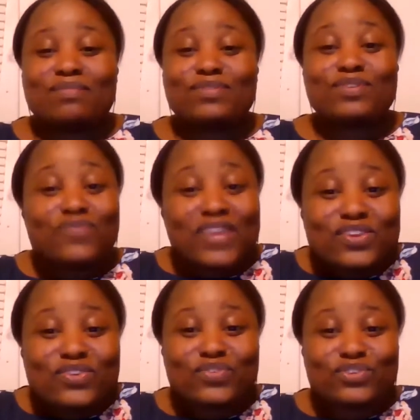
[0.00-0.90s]
So
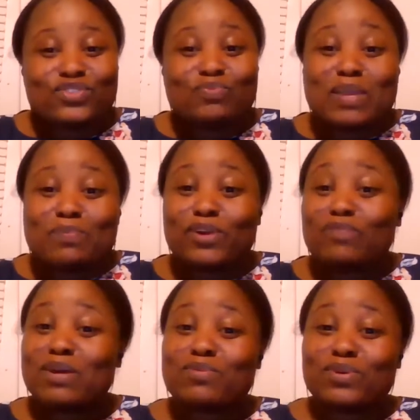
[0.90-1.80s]
thank you for just being part
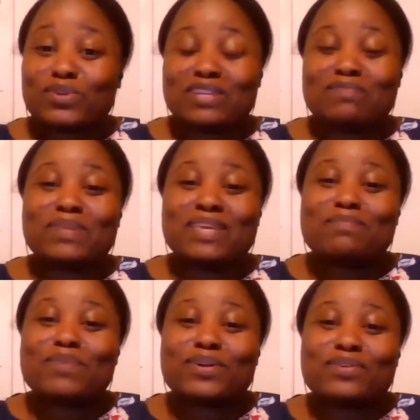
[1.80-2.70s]
of my world and being
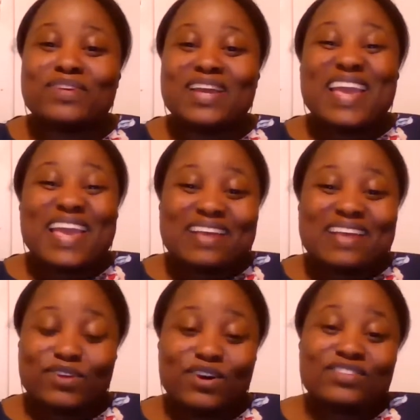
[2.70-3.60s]
part of
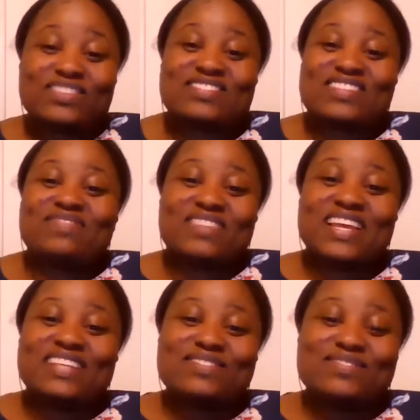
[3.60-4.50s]
all the stuff that
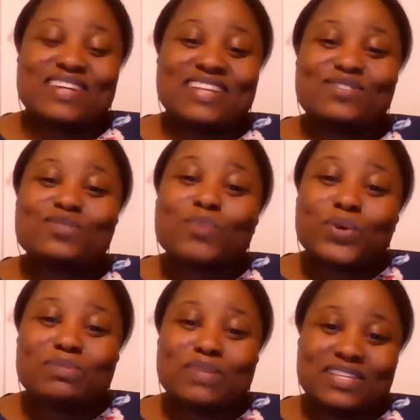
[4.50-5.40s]
I do and
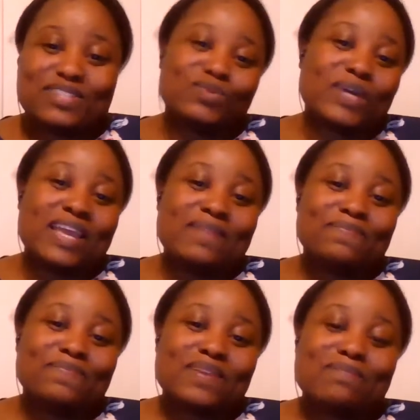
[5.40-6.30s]
supporting me this way.
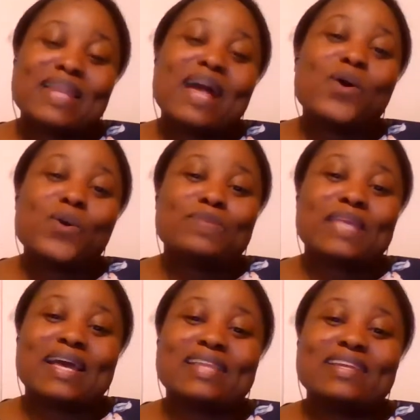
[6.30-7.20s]
But I hope
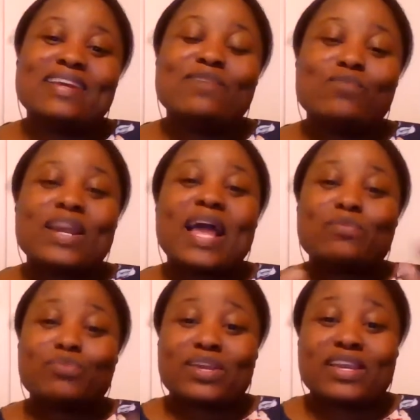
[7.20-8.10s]
that what I
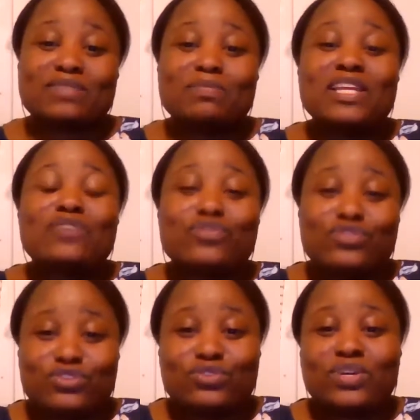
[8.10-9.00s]
bring is meaningful
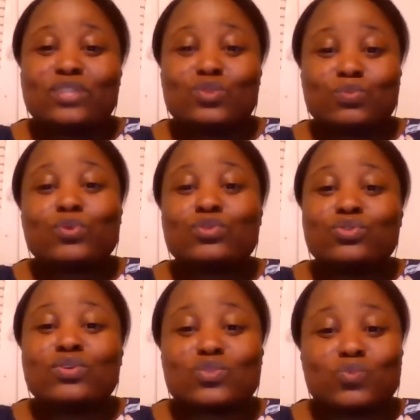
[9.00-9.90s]
to you and
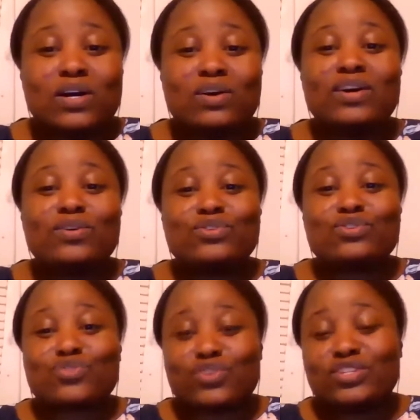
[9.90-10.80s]
supports you as well on
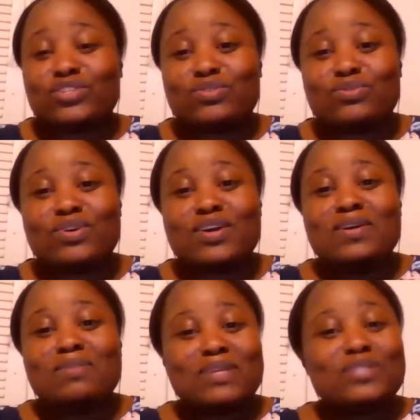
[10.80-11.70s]
your journey to
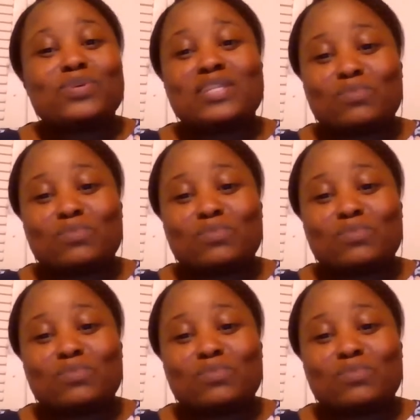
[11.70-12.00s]
mental and